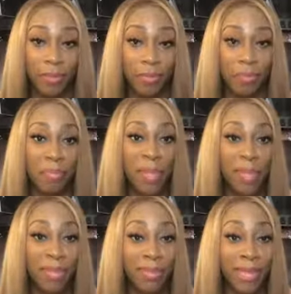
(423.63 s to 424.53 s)

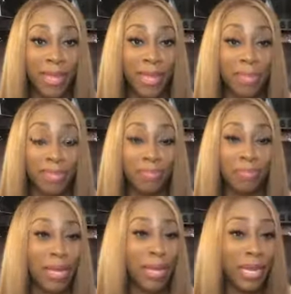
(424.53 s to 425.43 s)
Many things,
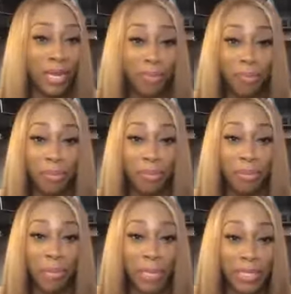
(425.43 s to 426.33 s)
many
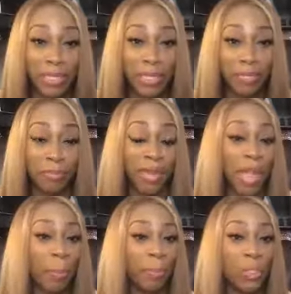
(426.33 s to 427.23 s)
places, many
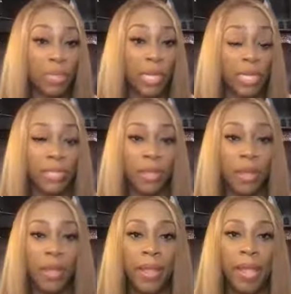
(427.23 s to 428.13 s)
opportunities,
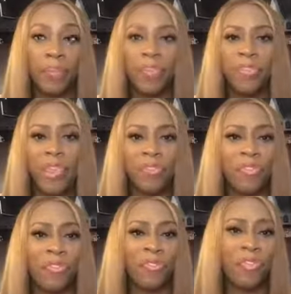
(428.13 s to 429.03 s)
if you even have a
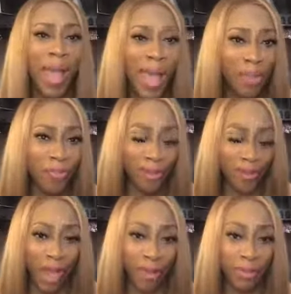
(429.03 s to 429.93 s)

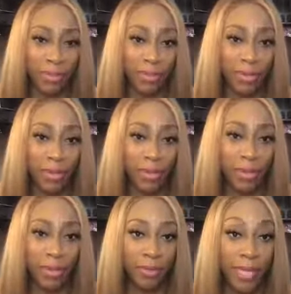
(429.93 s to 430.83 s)
$500
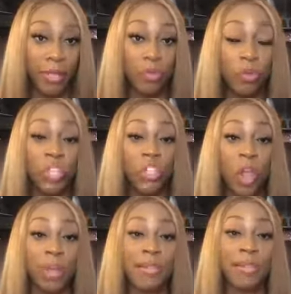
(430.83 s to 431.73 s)
that you can
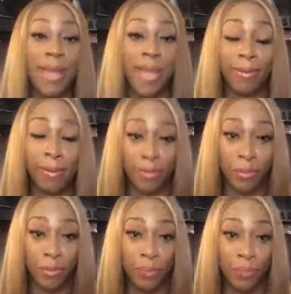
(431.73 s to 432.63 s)
start a side hustle.